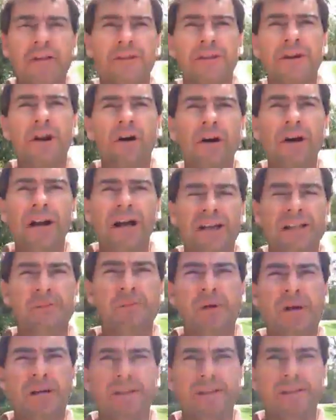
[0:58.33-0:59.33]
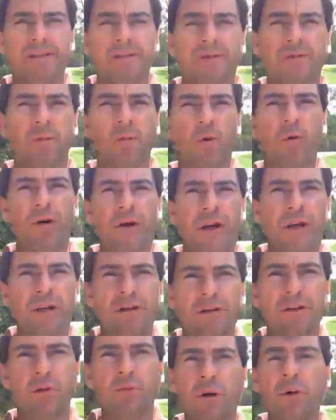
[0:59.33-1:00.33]
the 9 aspects of
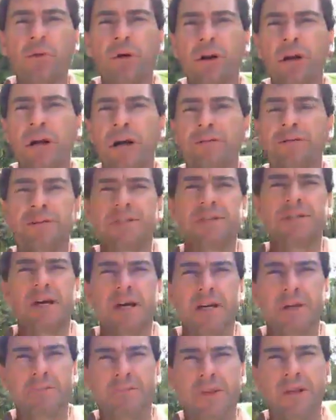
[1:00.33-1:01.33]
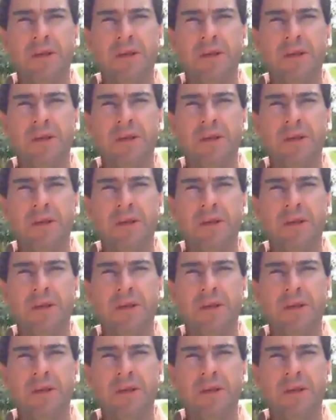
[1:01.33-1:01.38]
walking that we want to cover today